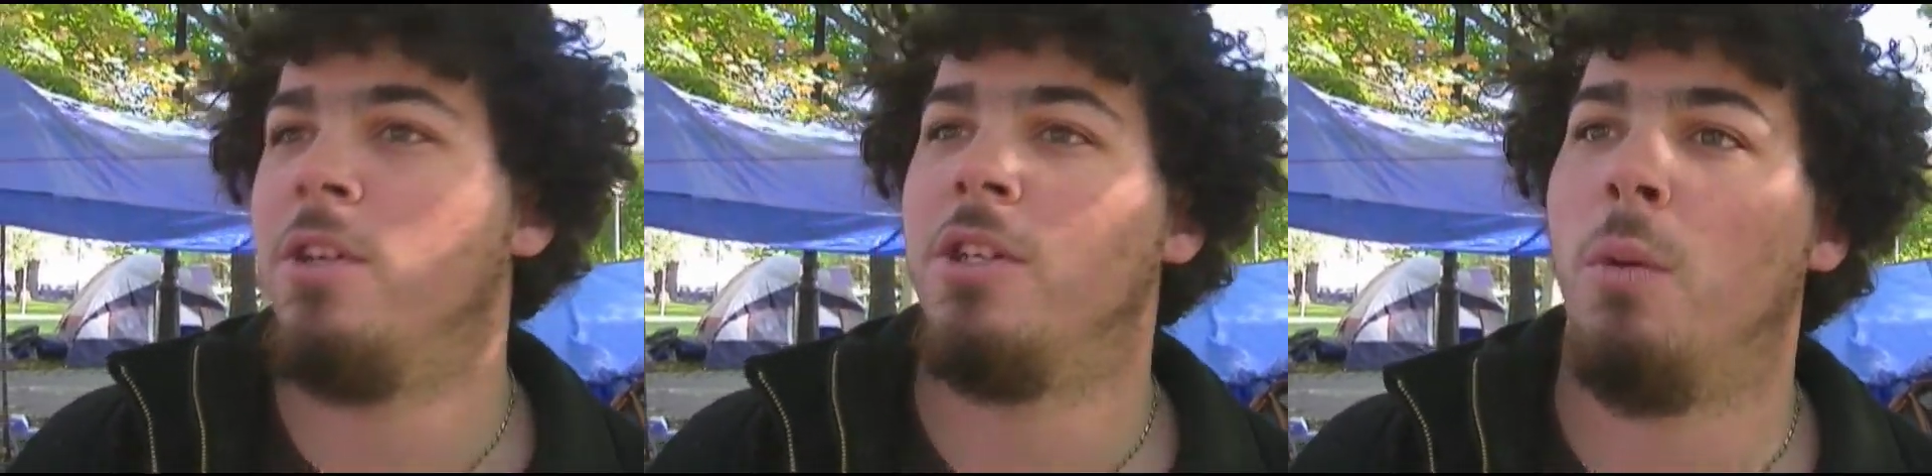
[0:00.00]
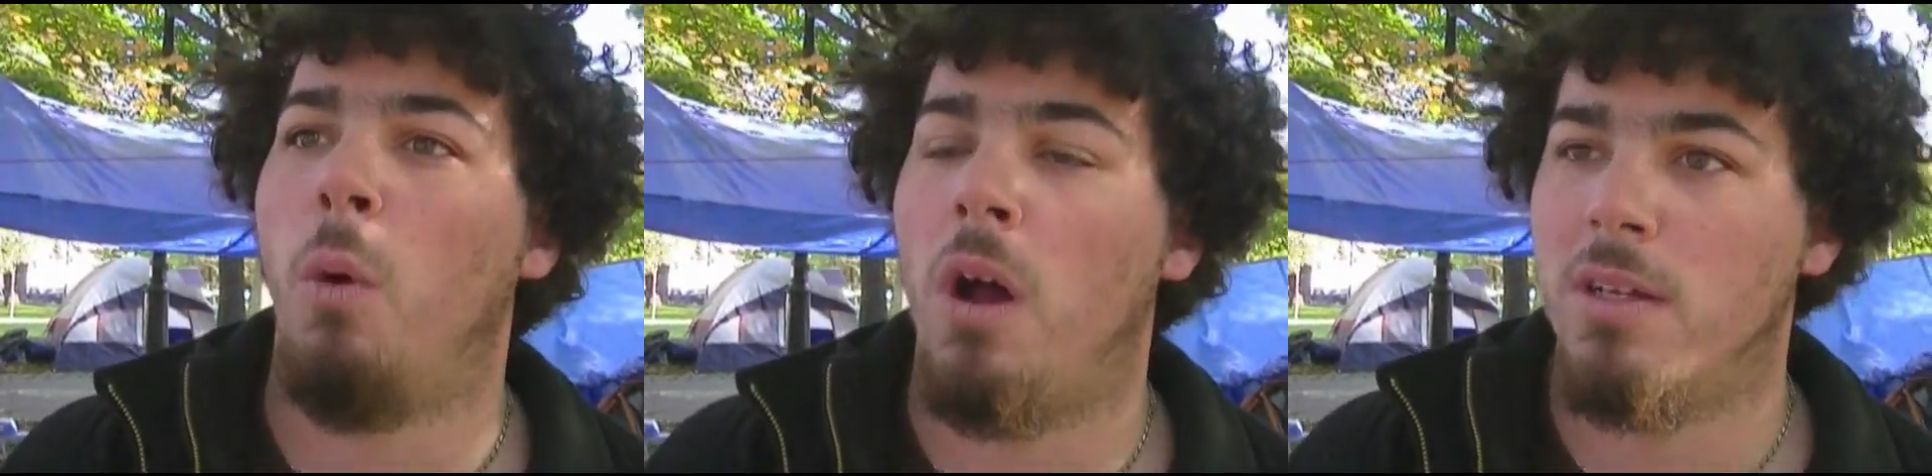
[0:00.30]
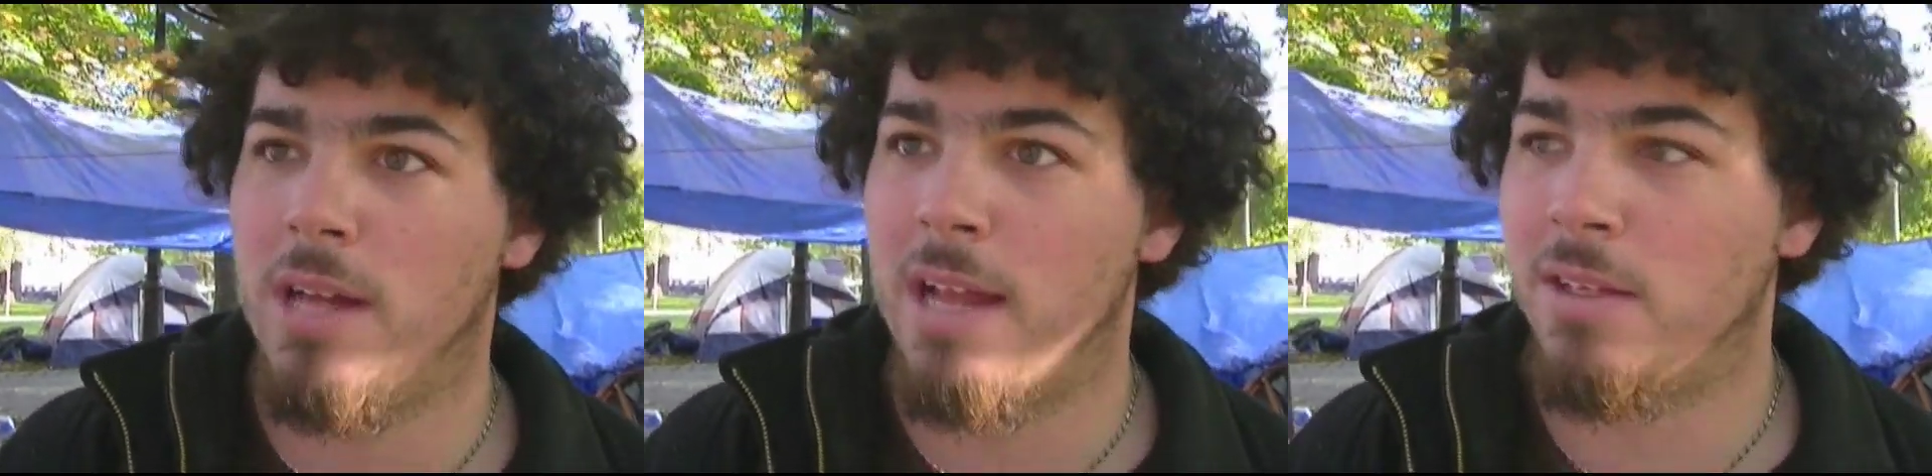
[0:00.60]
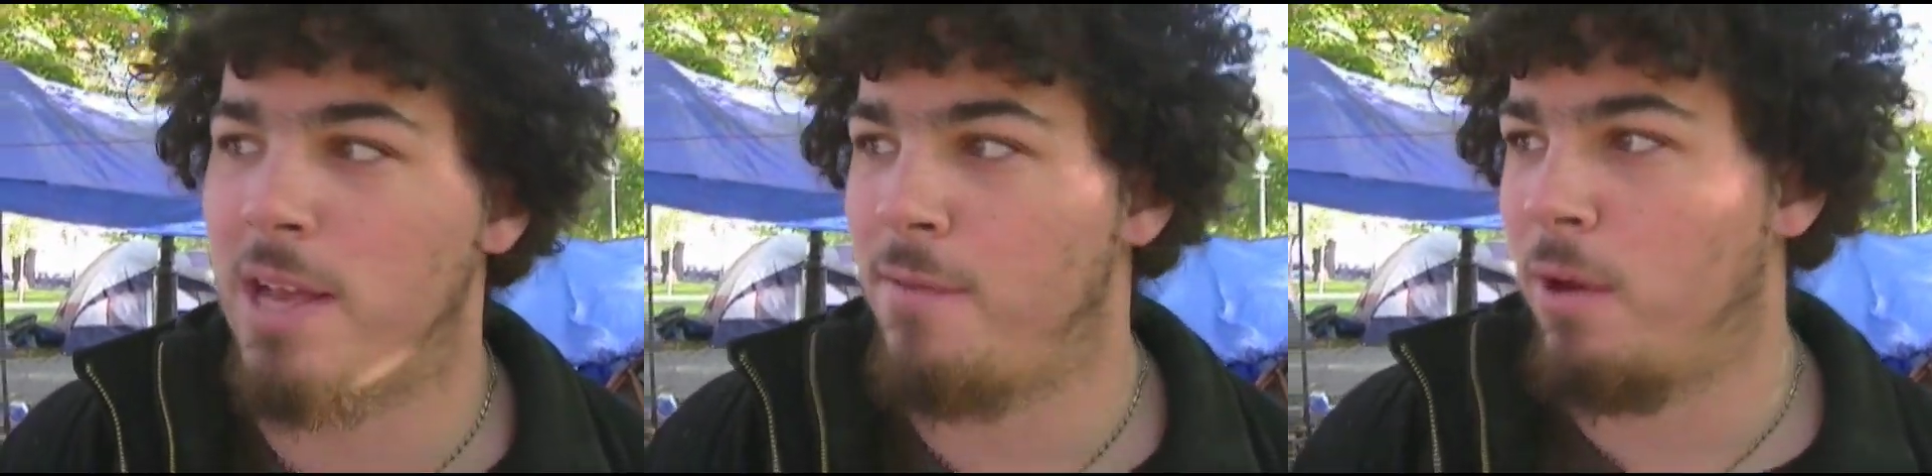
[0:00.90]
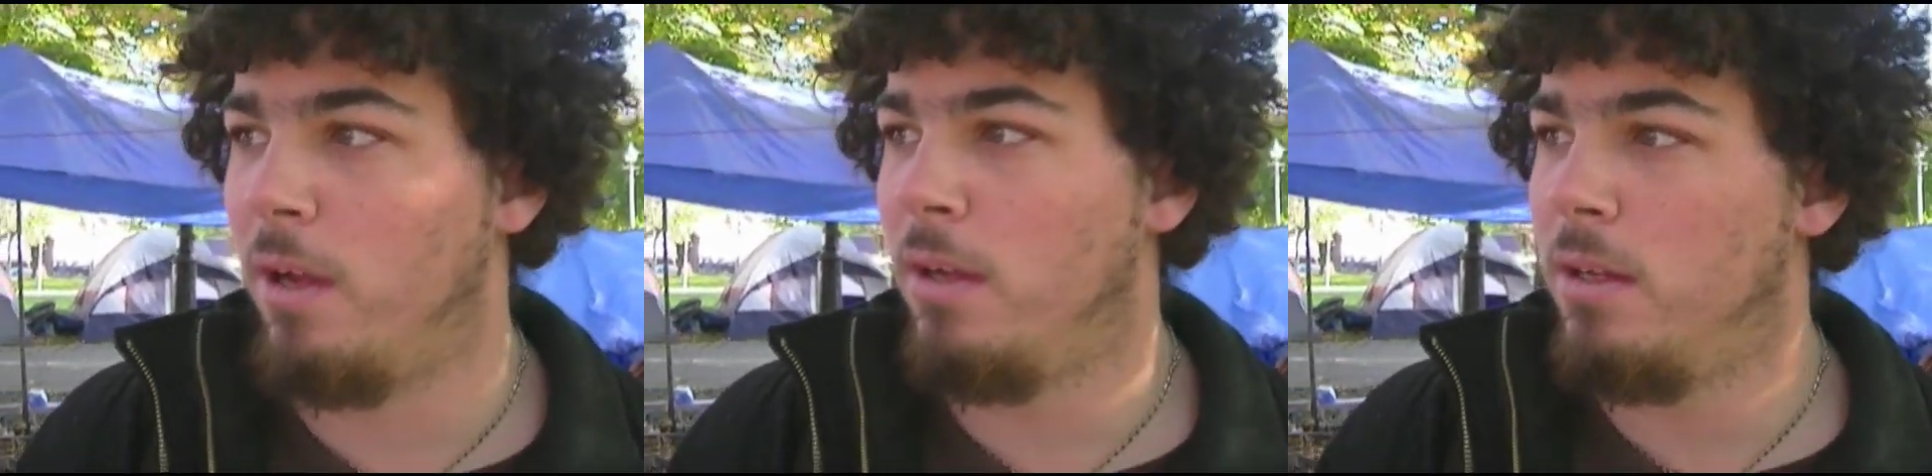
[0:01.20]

just the want to end suffering,